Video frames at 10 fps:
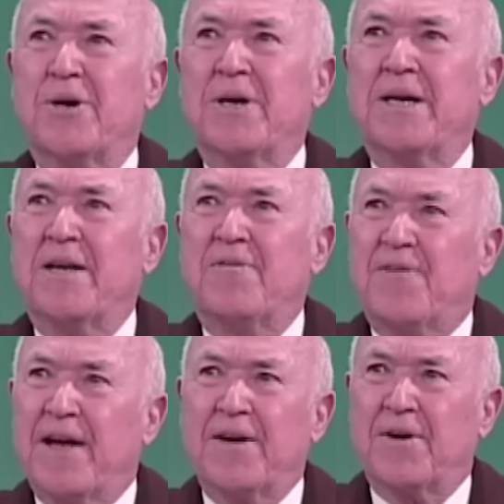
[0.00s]
going to
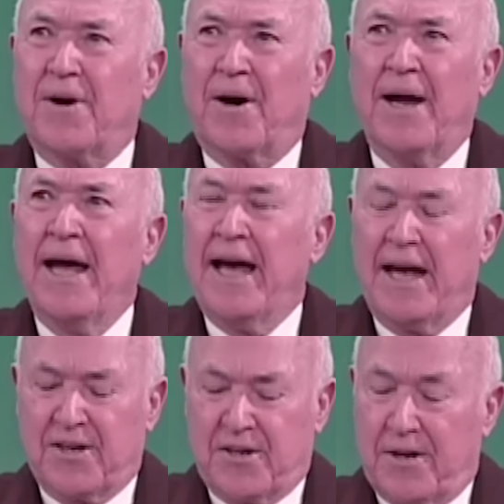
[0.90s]
defend her
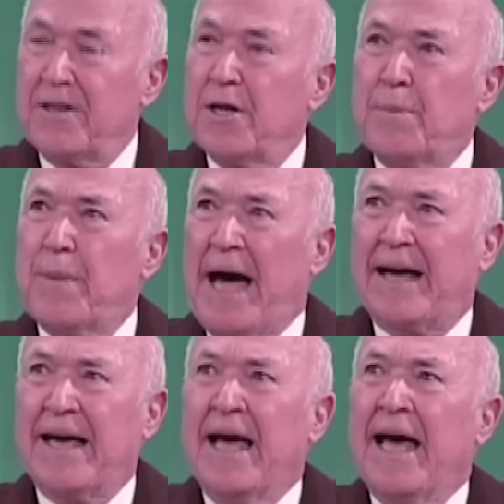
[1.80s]
and turn them
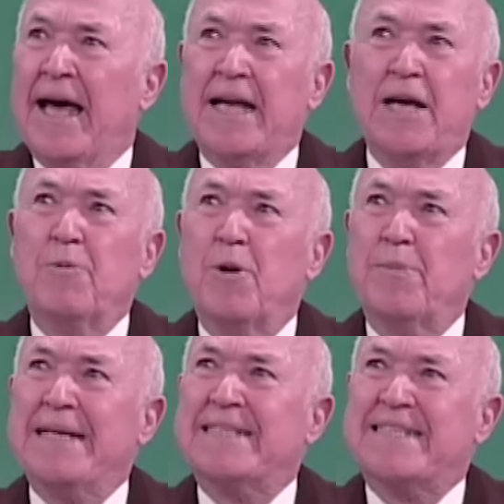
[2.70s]
back, and he will
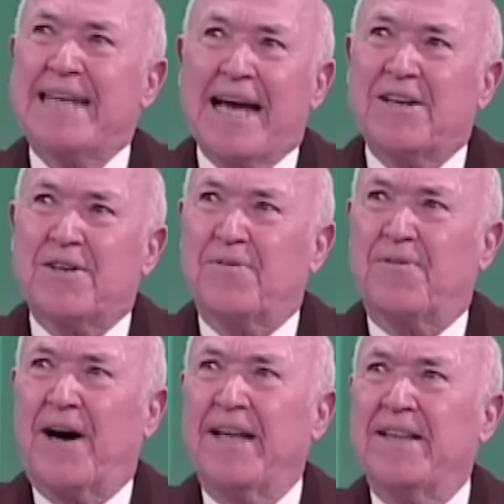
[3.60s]
be
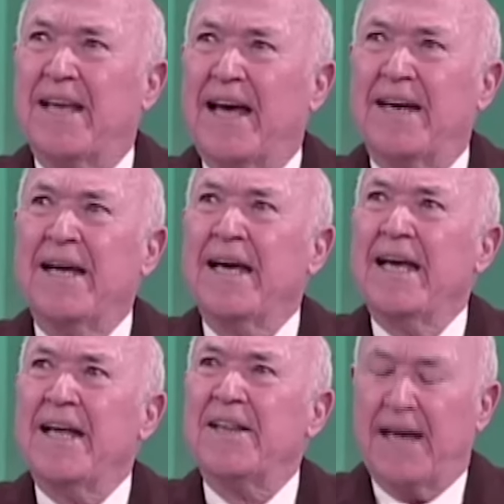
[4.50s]
sanctified then
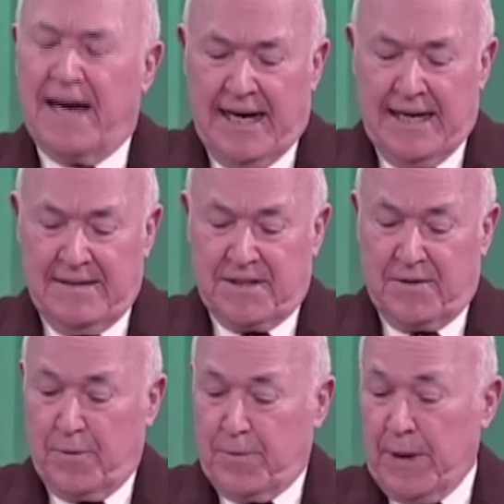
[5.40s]
in the eyes
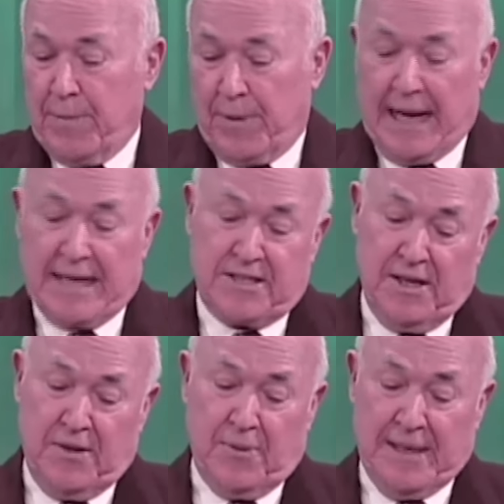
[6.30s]
of the people.
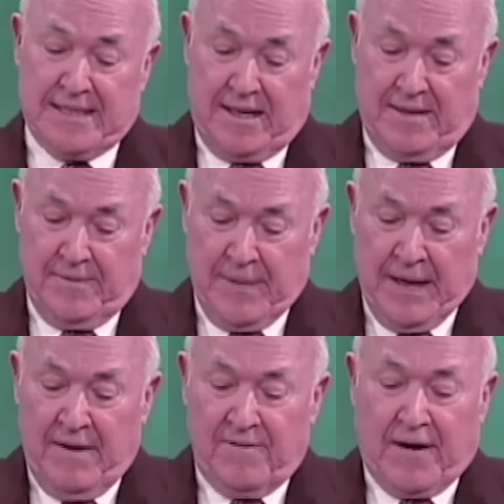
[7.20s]
Actually, the
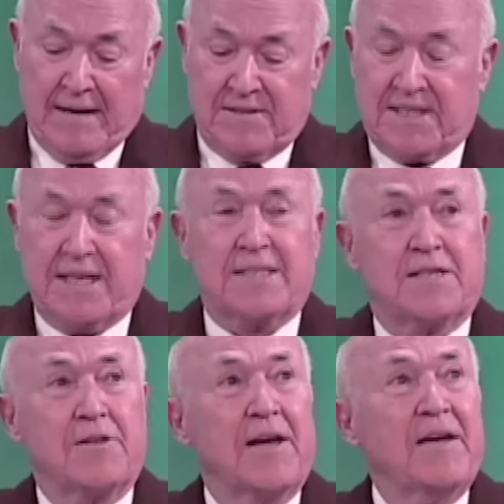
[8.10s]
result,
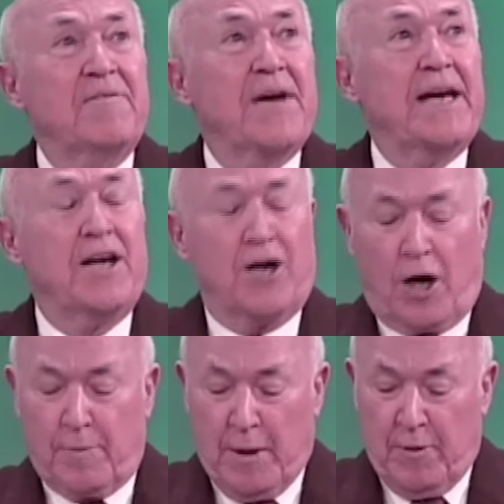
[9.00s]
5/6 of the invading
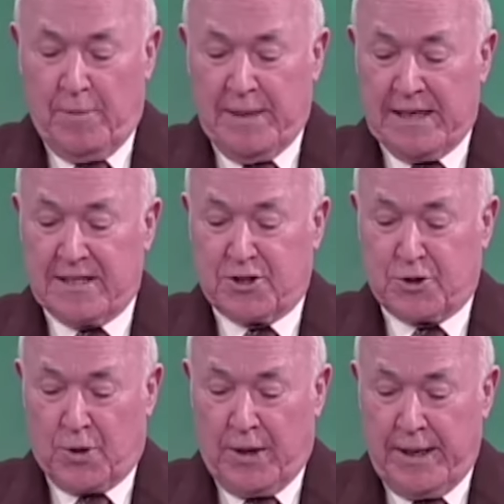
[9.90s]
army will be
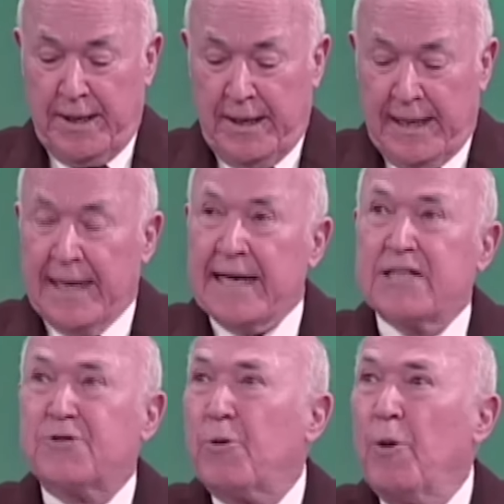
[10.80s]
destroyed.
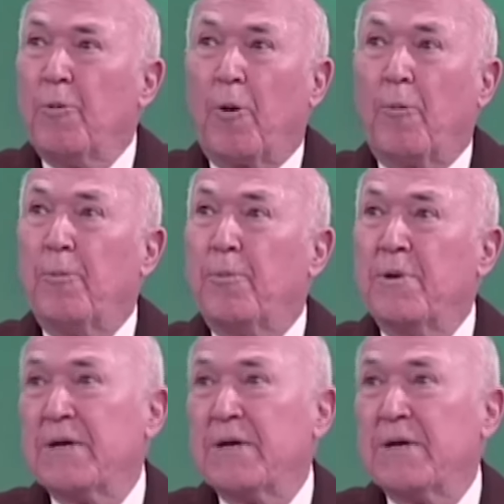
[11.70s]
Israel will